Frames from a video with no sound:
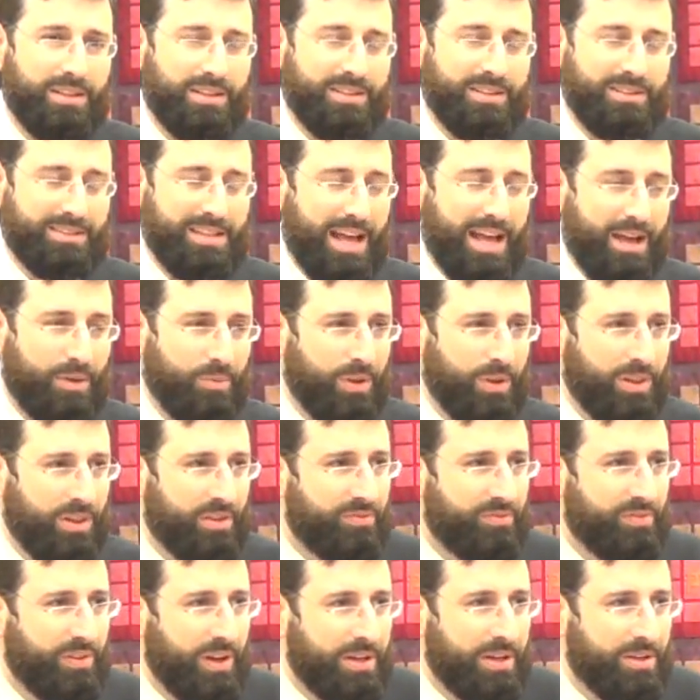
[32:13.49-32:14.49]
Is that what
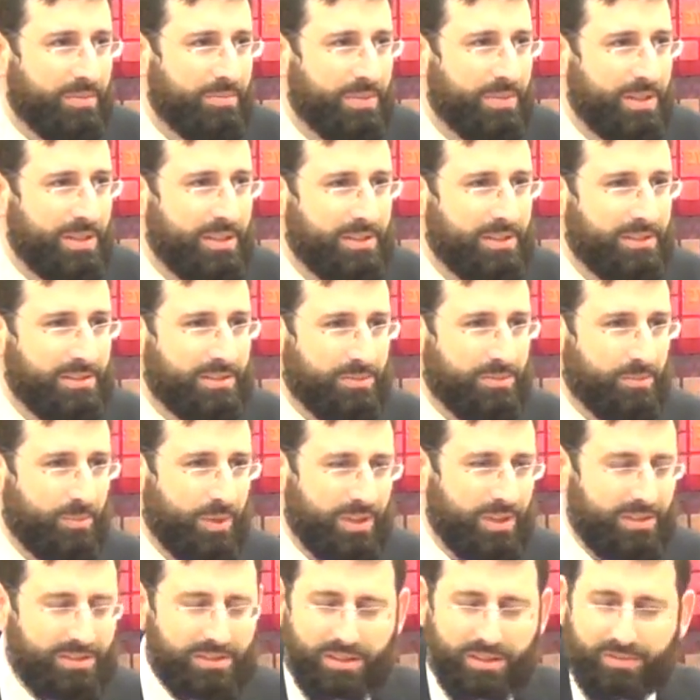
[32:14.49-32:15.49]
lefanim means?
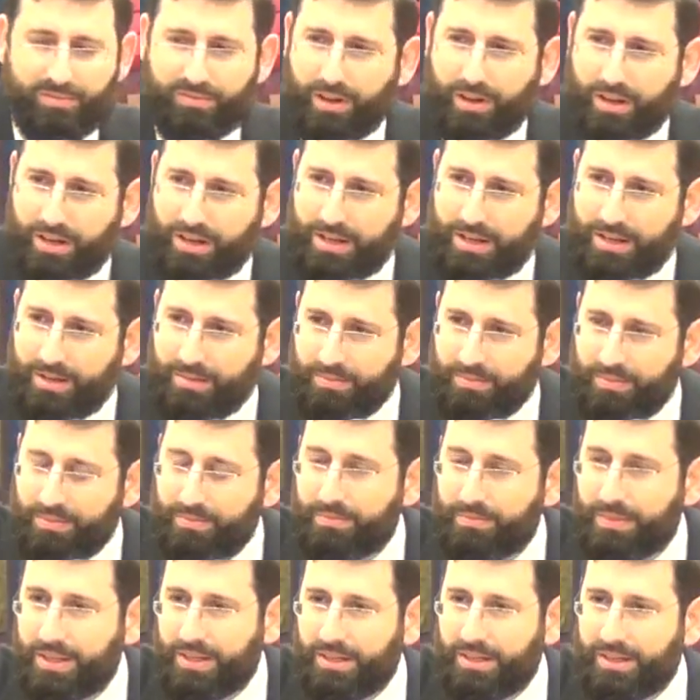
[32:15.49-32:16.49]
What does
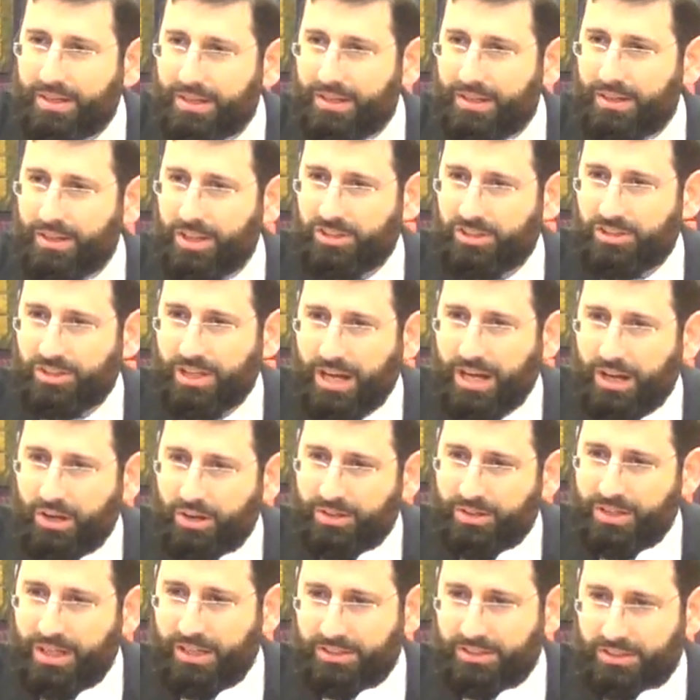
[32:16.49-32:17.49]
lefanim mean in Lashon
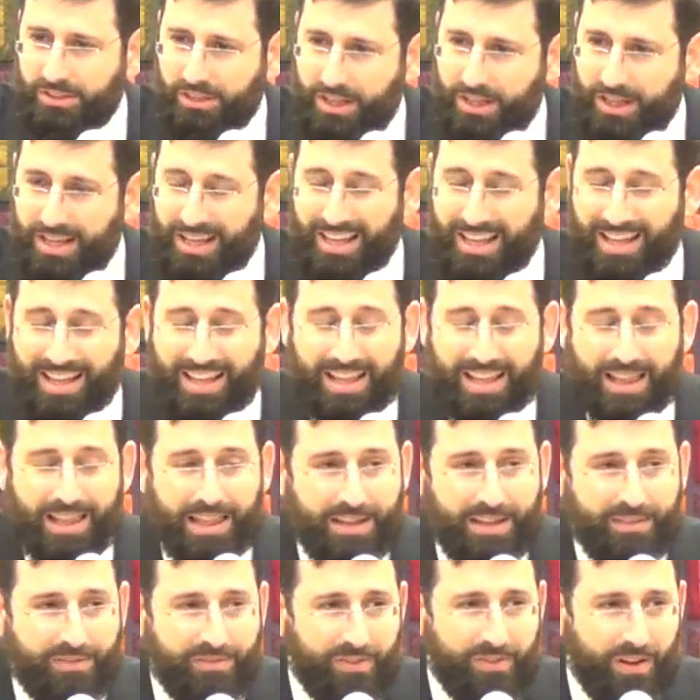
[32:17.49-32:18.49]
HaKodesh?
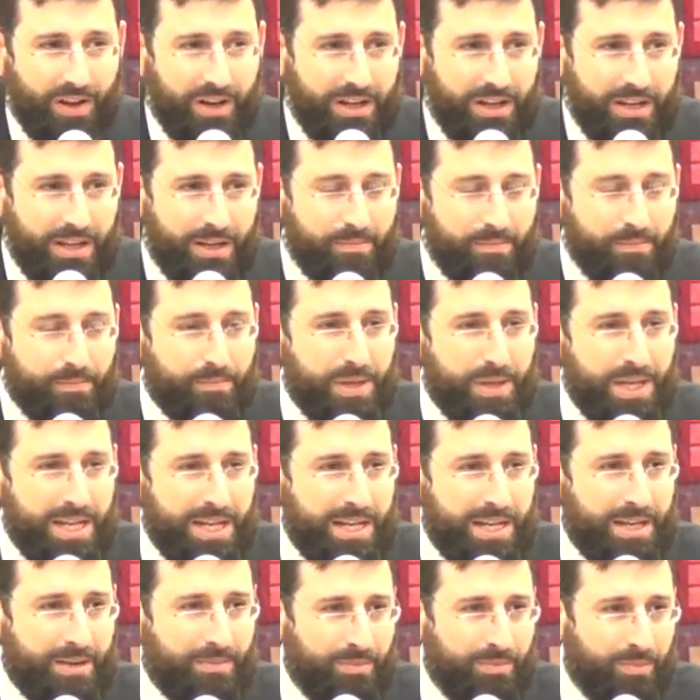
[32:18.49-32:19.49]
Lefanim,
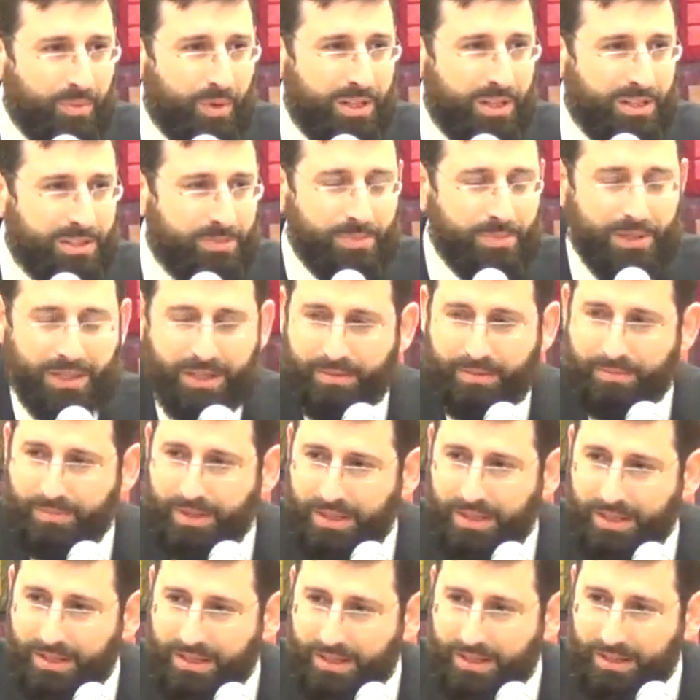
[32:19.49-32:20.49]
panim. What does panim
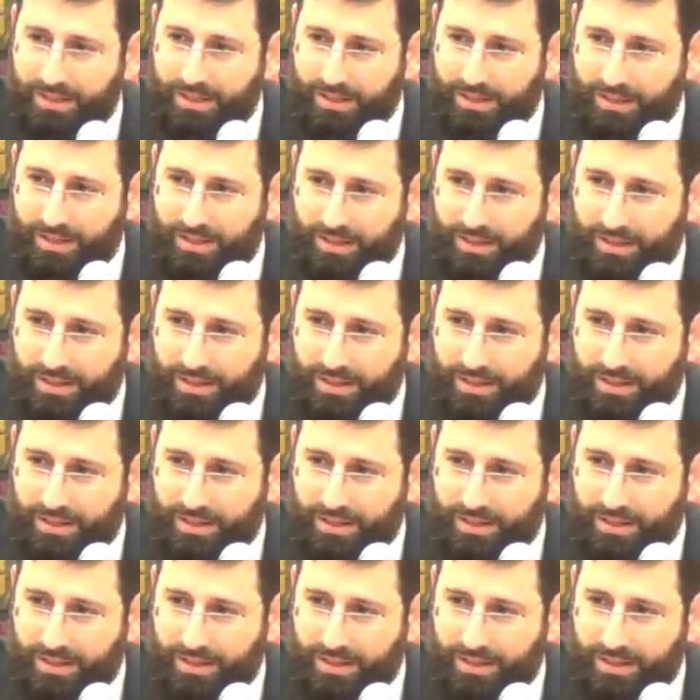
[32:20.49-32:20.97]
mean?